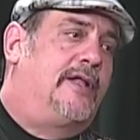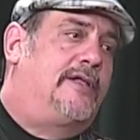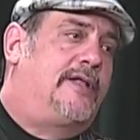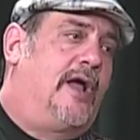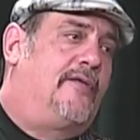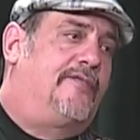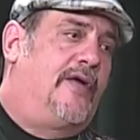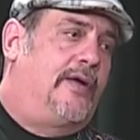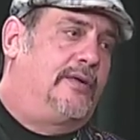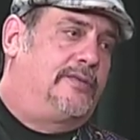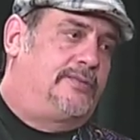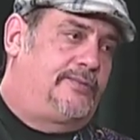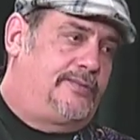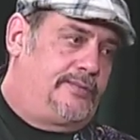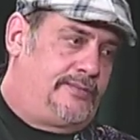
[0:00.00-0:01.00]
But, I mean, what I
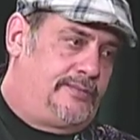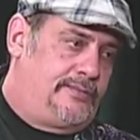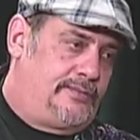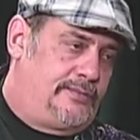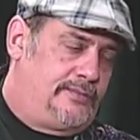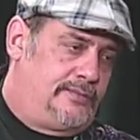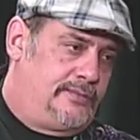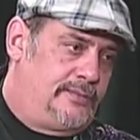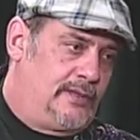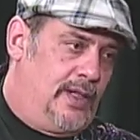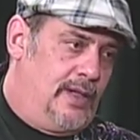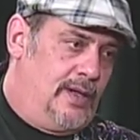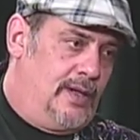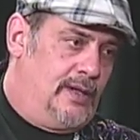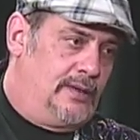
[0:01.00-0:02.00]
and what I said in my
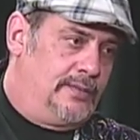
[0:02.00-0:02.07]
comment